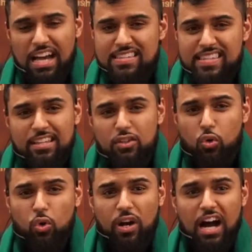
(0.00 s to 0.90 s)
I say the
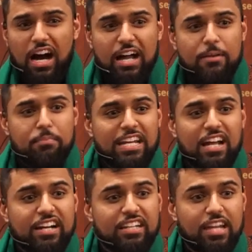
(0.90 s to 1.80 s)
Quran may
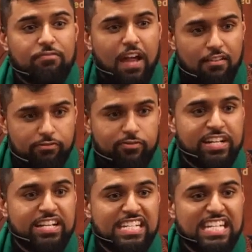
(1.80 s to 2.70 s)
not give
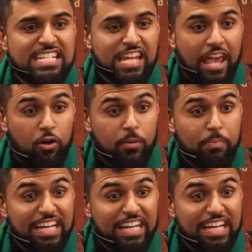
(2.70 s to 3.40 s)
every detail,